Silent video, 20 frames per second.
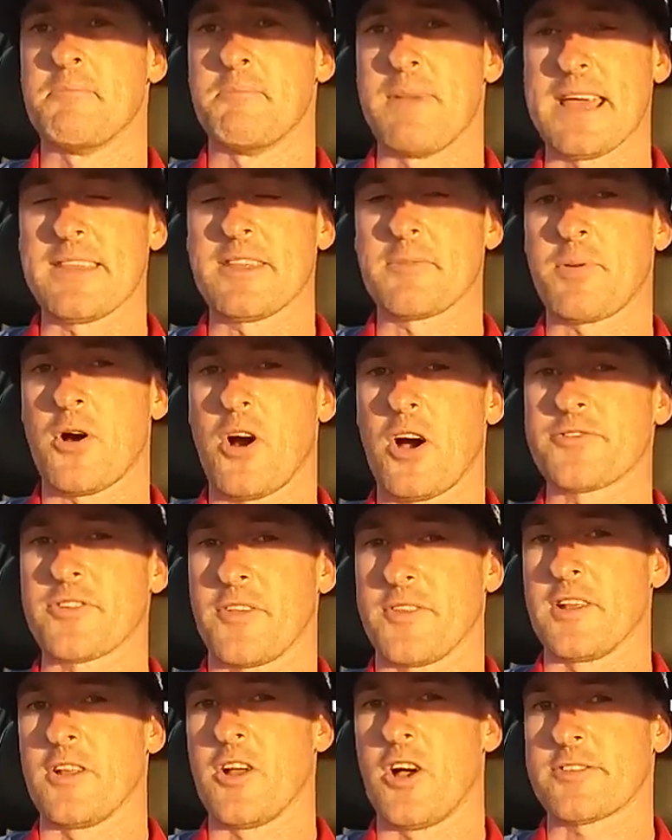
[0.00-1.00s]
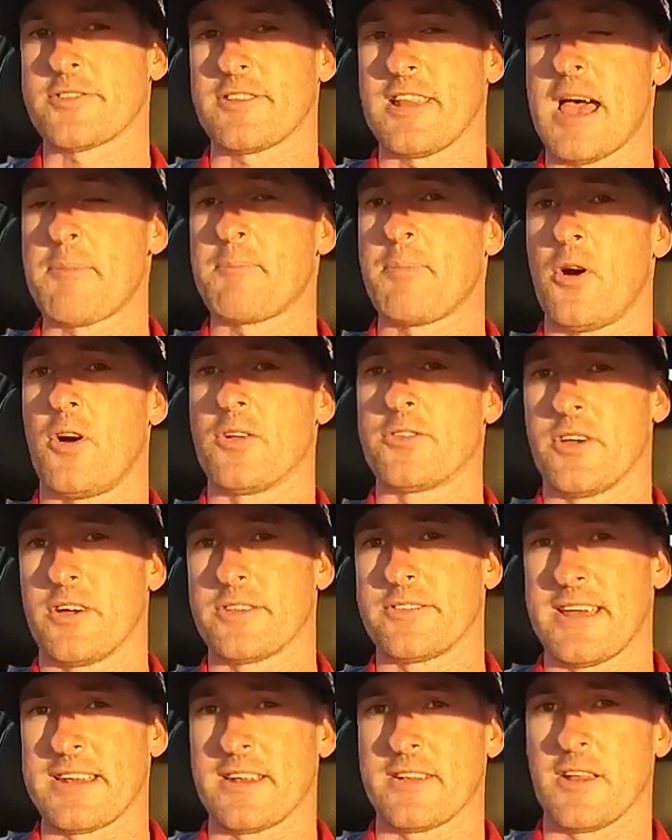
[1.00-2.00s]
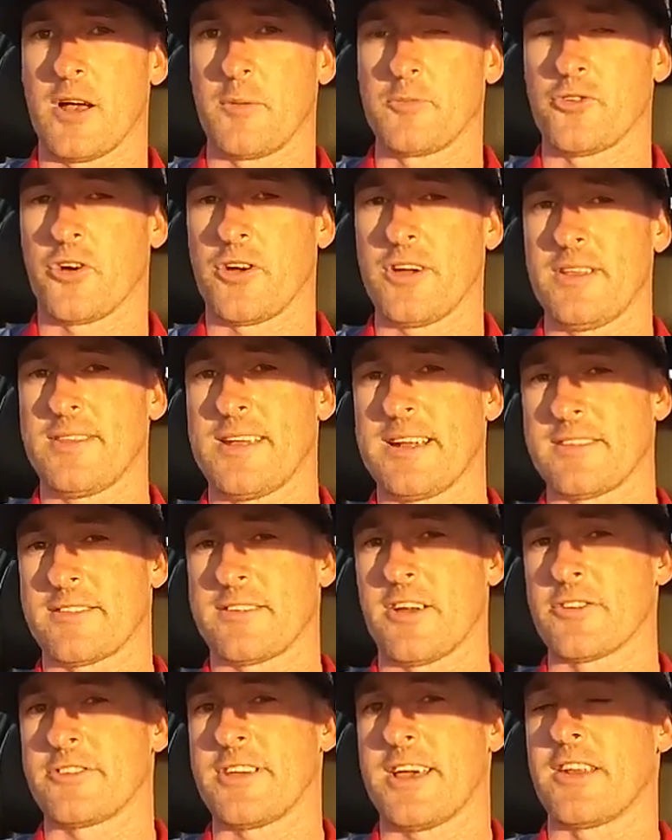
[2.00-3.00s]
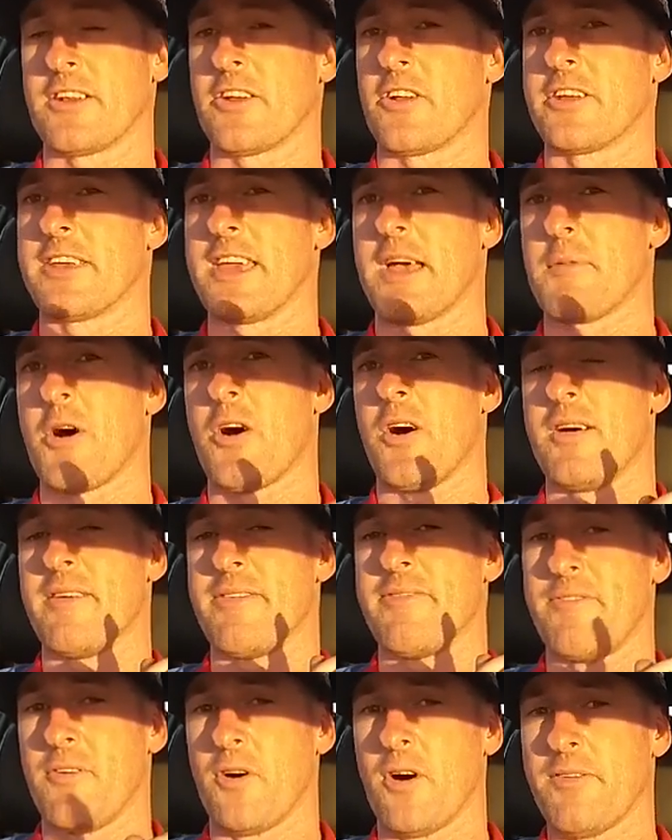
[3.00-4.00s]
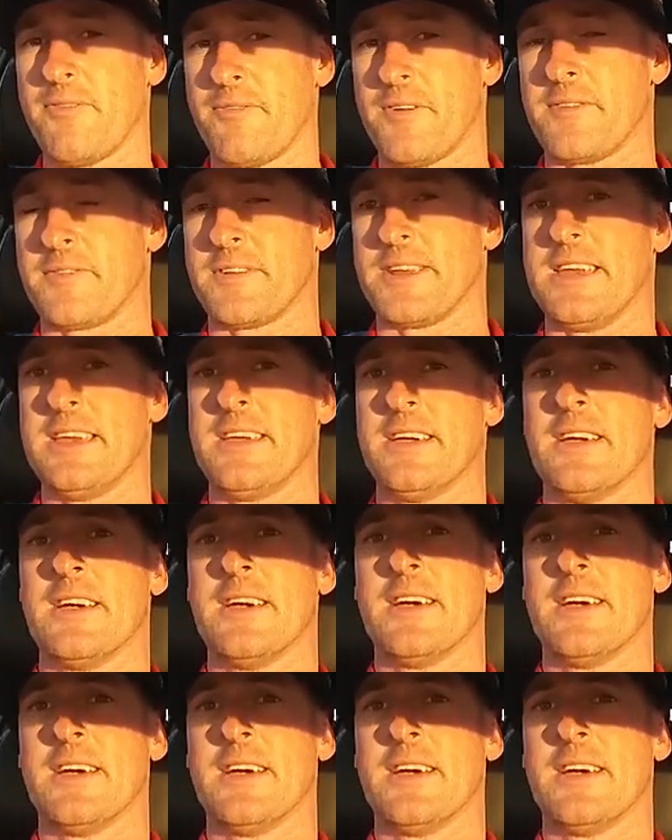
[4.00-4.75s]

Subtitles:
Made the pass on the last lap on D'Artagnan Lobjoy. That's D'Artagnan on a Yamaha 450.